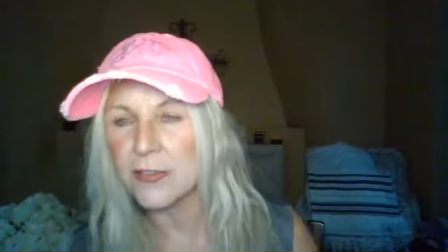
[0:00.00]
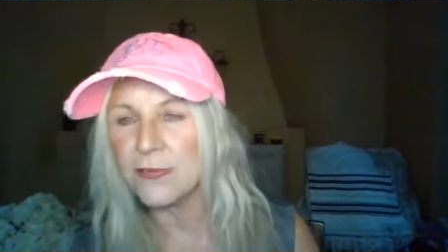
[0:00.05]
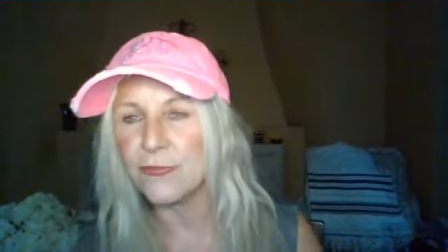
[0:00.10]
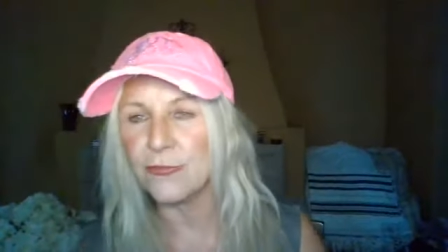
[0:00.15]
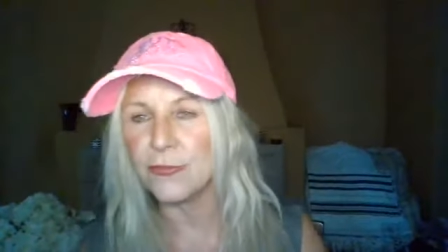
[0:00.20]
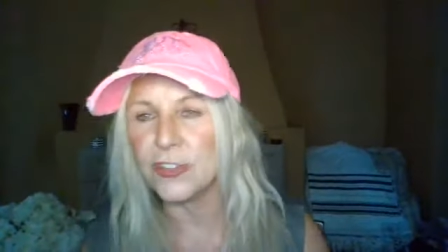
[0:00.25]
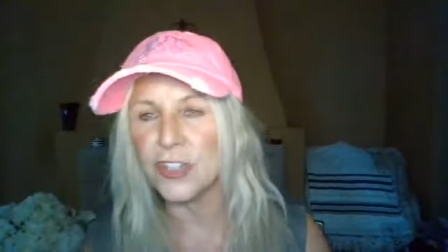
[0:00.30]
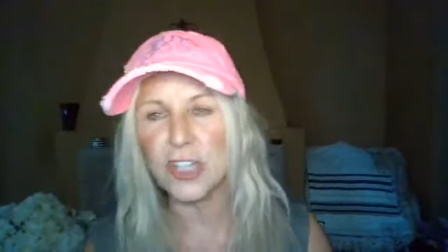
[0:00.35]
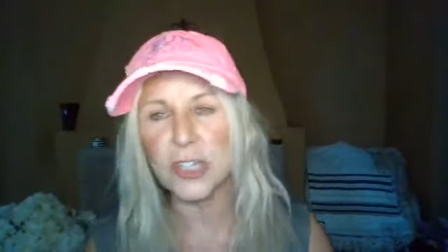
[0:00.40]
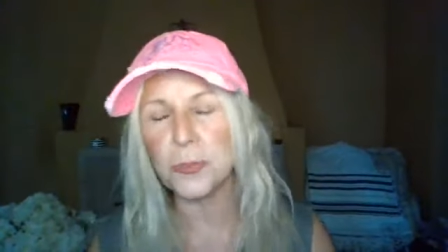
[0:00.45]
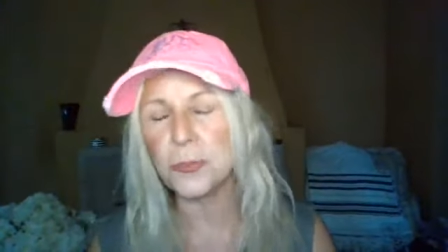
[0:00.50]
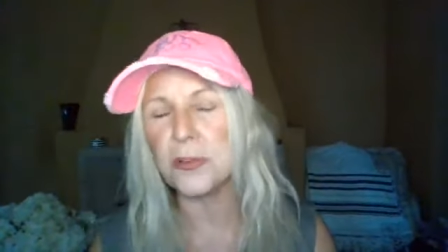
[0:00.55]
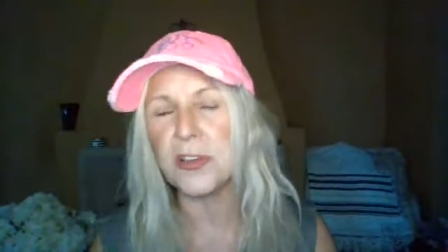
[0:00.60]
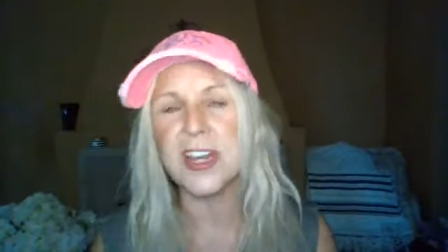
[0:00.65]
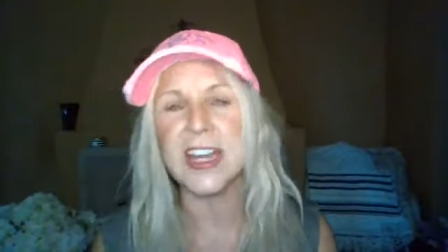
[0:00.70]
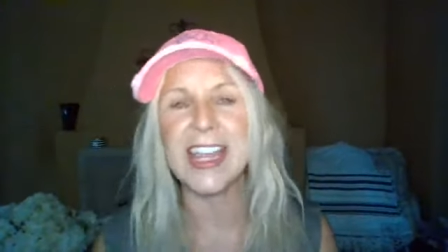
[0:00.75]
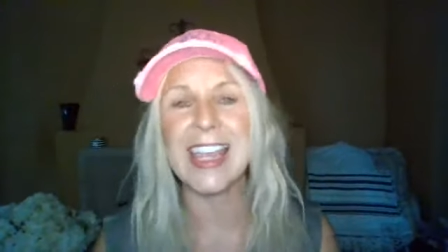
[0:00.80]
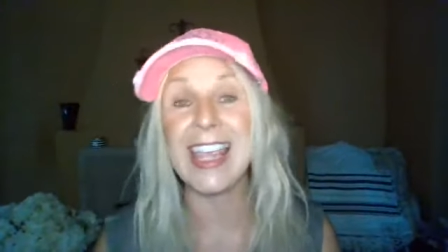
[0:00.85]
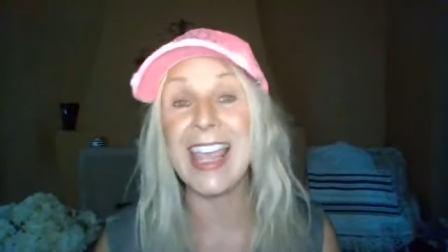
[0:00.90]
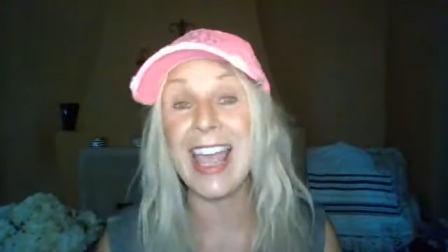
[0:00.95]
if just
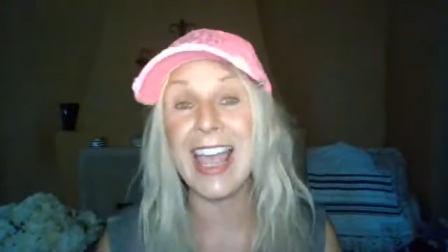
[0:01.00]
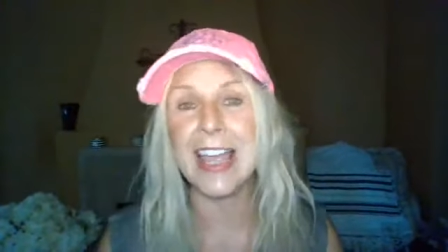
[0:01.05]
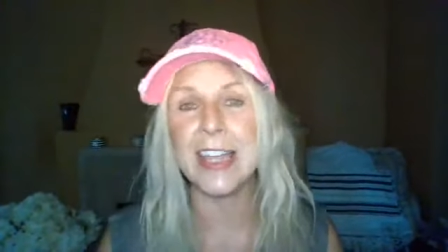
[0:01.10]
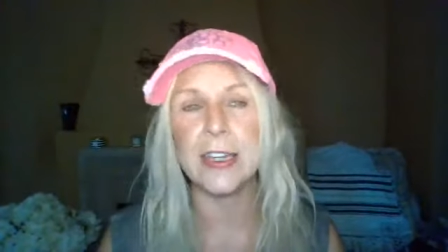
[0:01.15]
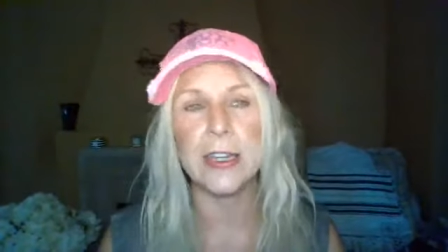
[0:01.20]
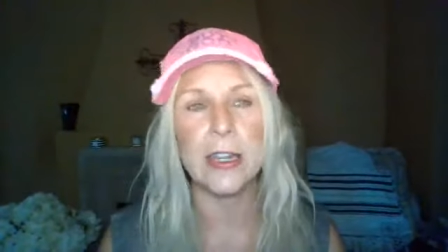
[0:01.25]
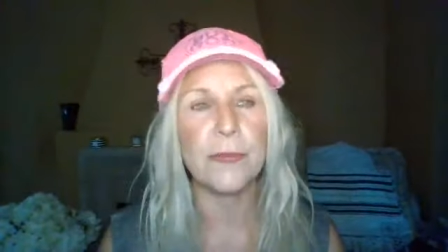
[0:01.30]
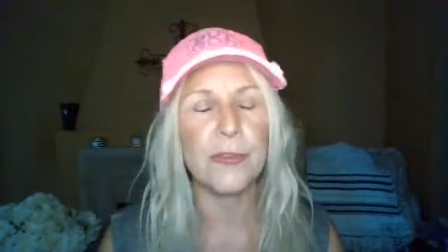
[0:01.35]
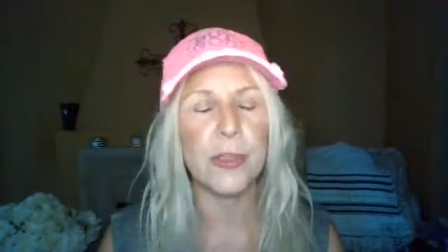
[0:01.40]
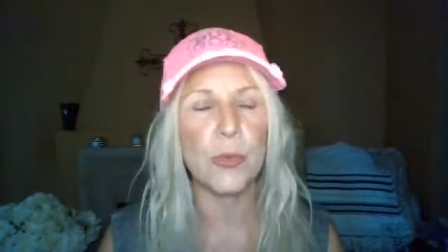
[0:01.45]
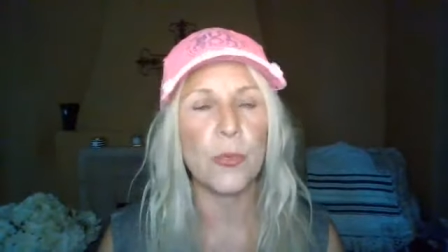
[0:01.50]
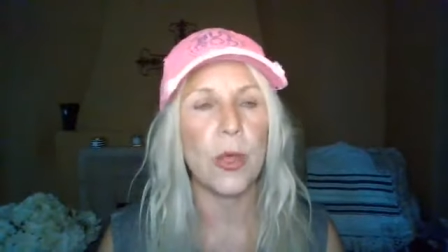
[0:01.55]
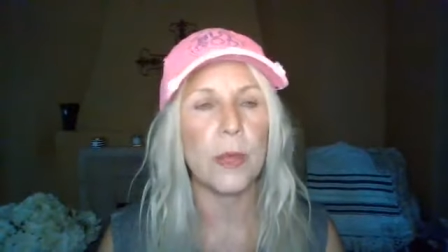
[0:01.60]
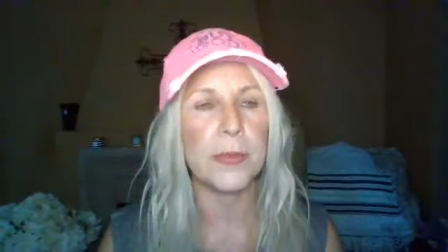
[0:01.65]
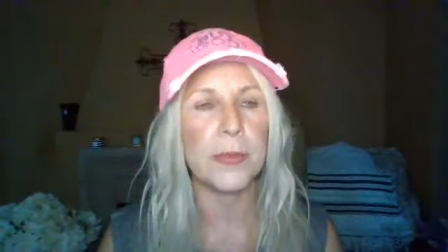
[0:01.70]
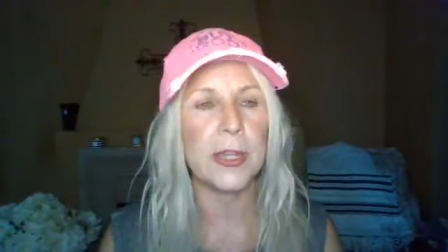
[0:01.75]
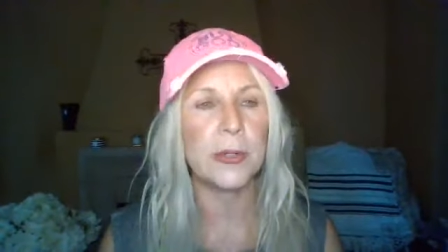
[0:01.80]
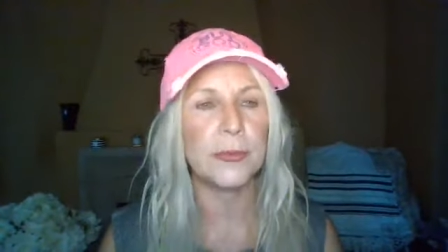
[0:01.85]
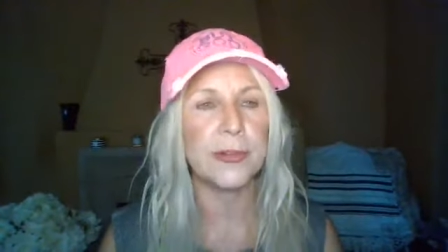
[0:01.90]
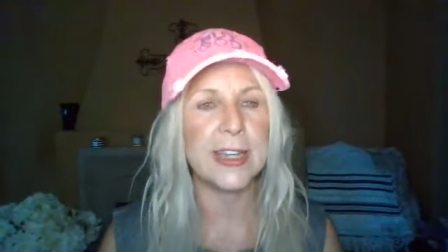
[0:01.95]
put again if you
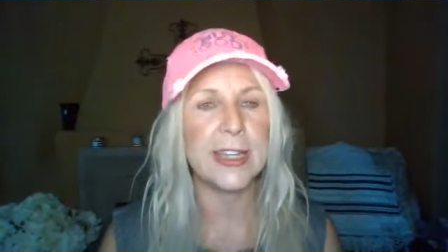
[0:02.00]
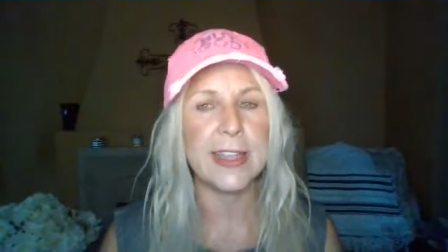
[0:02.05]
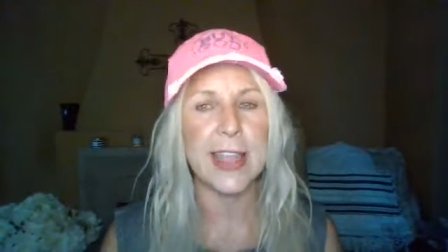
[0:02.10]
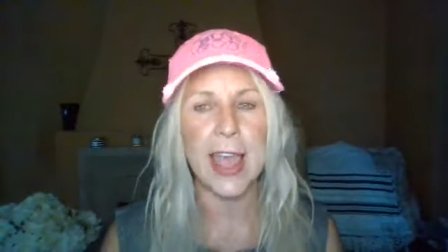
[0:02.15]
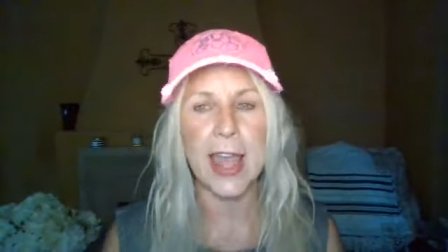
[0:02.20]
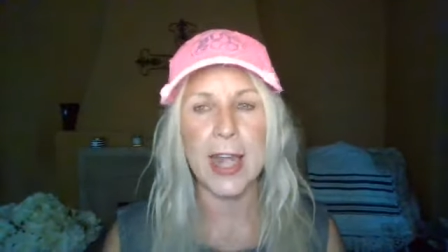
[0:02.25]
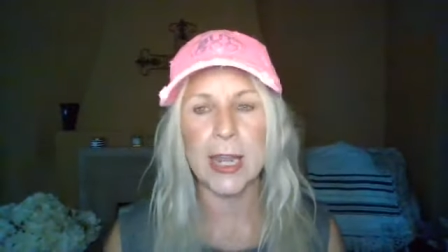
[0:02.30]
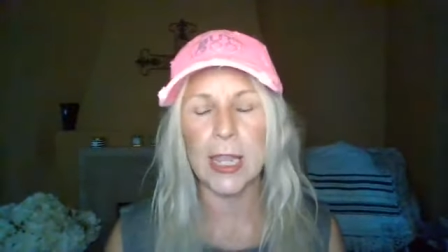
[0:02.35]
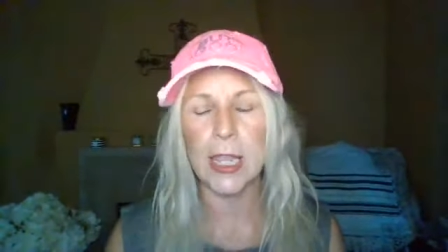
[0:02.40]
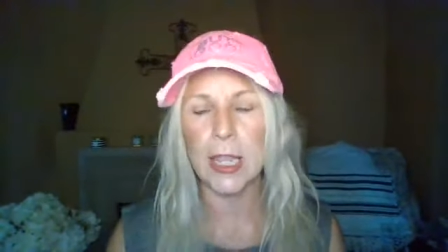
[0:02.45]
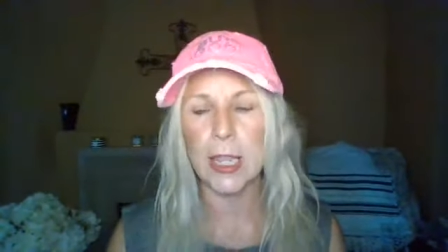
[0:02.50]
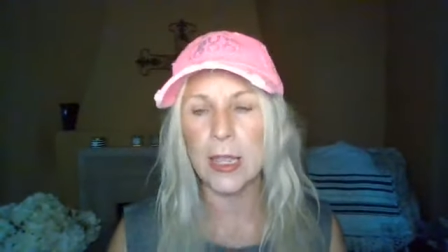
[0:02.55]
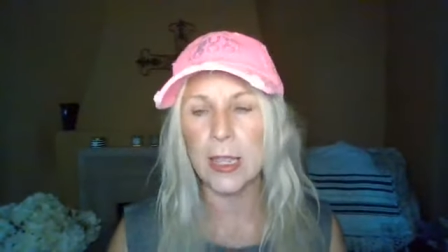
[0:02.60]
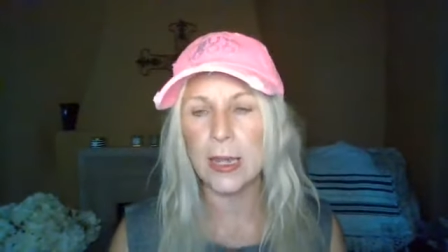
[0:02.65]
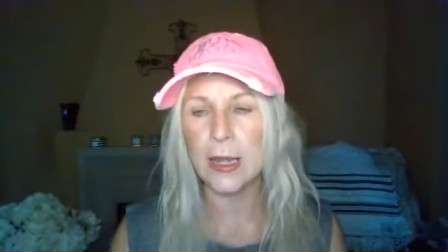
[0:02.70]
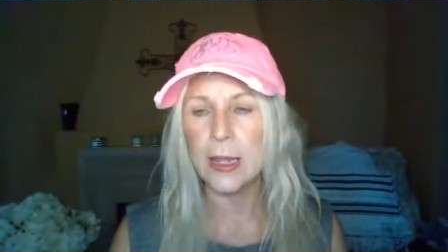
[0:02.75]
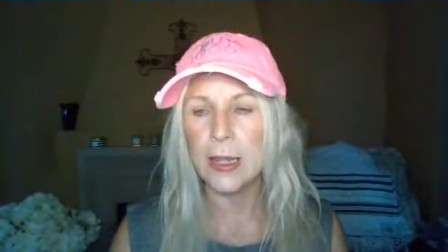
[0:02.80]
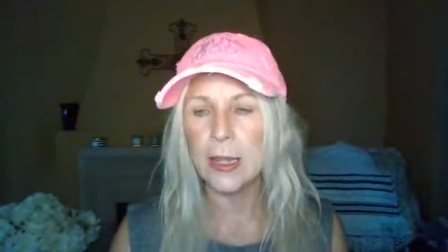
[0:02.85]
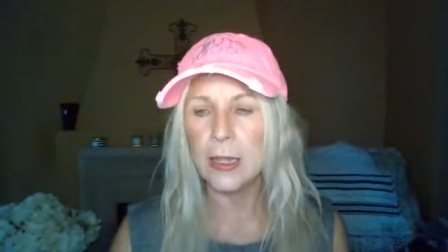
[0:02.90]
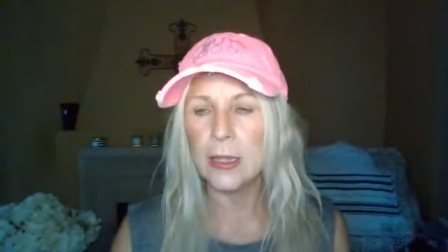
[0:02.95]
want me to read that
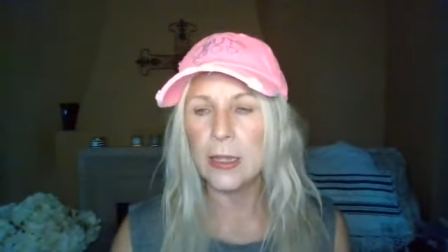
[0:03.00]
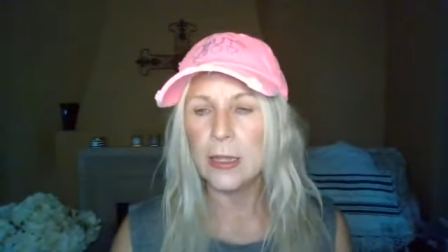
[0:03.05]
again.